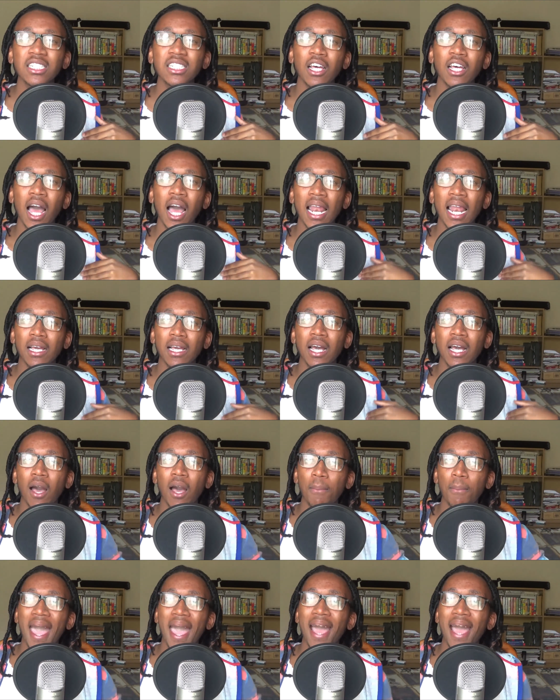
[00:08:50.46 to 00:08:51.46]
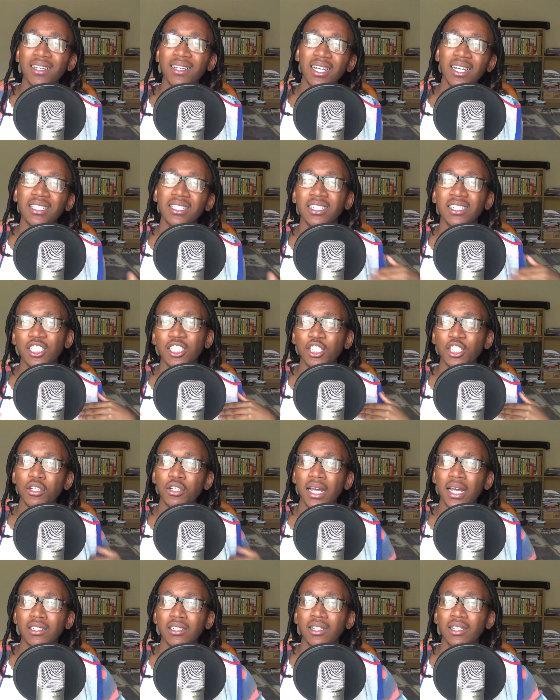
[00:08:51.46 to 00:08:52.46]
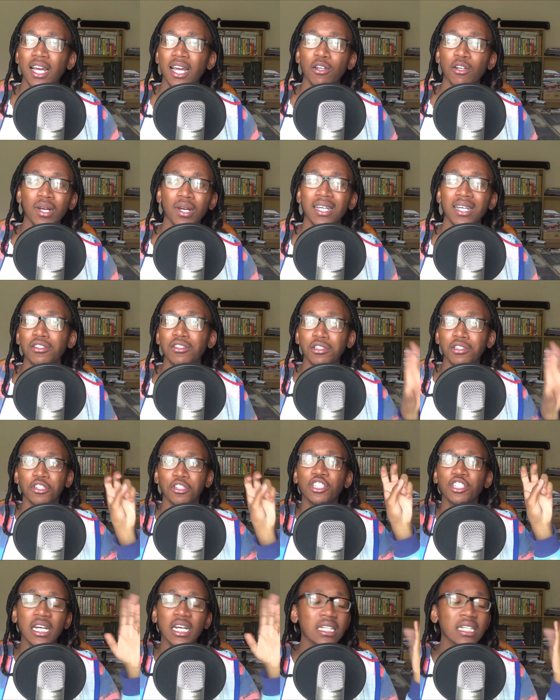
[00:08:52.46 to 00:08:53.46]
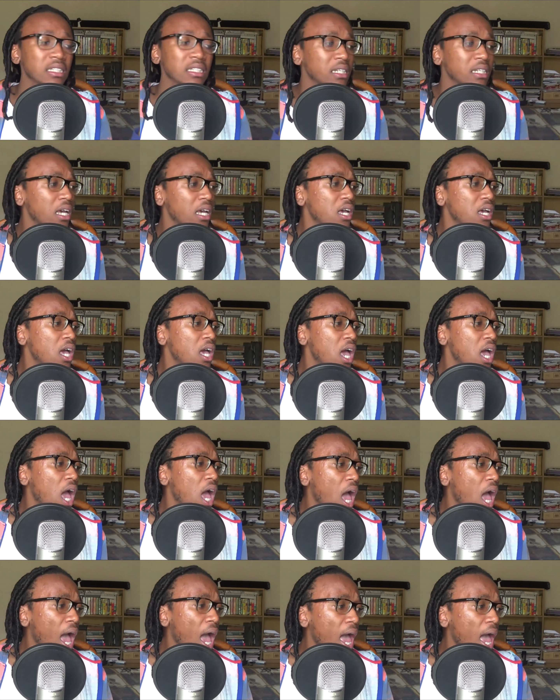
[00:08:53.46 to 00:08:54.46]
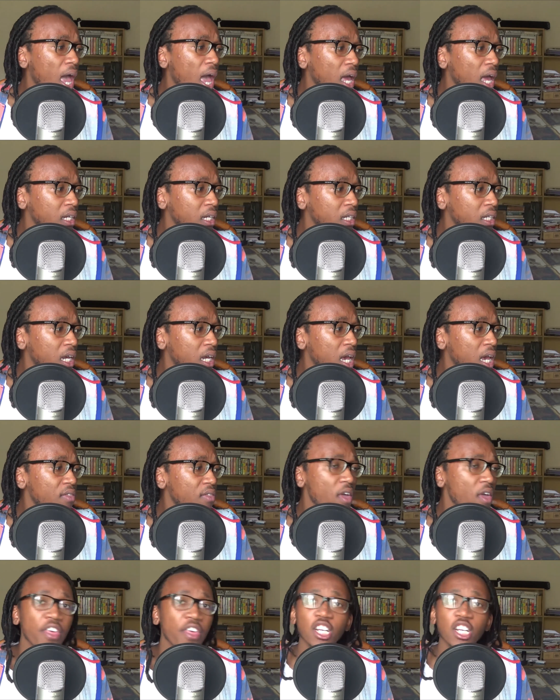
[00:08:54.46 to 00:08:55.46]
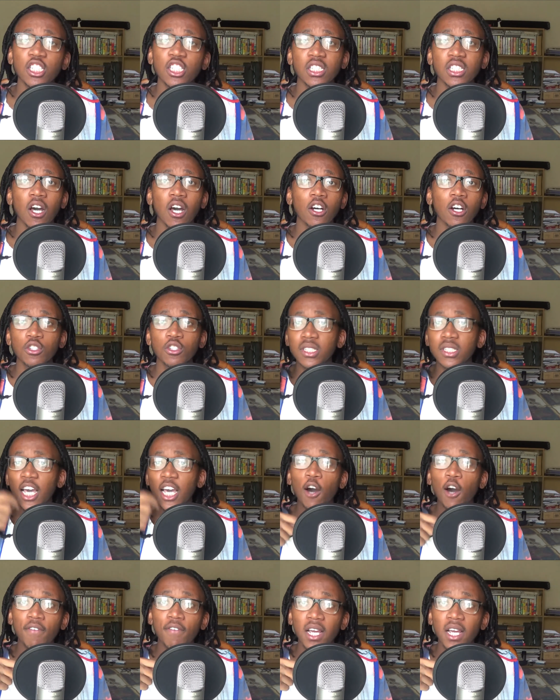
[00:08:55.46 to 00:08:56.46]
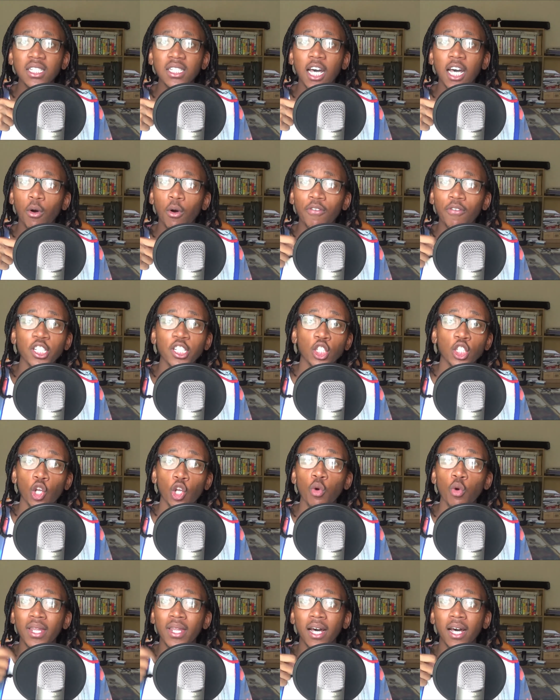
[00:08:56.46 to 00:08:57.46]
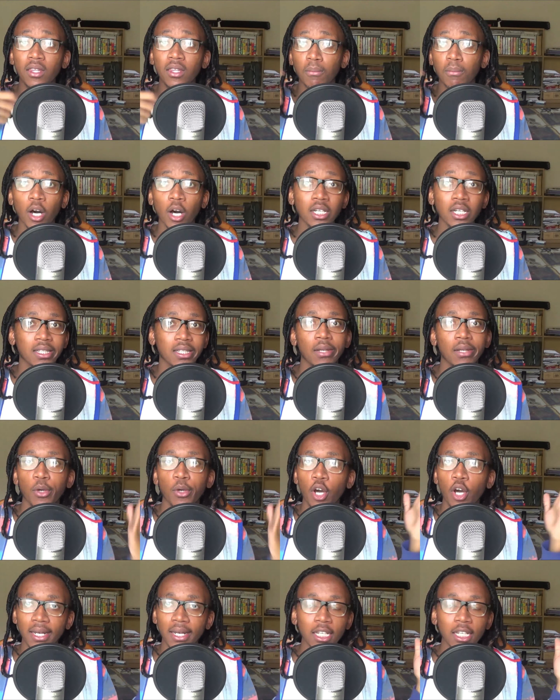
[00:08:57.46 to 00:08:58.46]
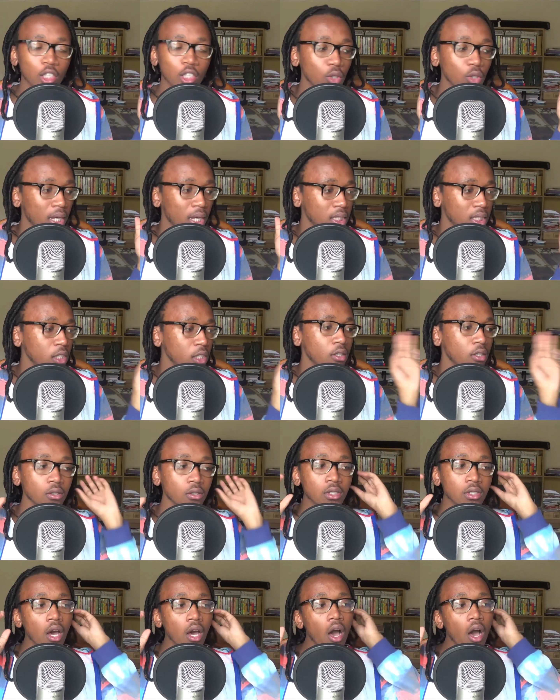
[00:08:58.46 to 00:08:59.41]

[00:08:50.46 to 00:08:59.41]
like patted us just to, like, I don't know, guess search us, and then they just asked to see our faces, how our faces look without the mask. And then we got into Latinos,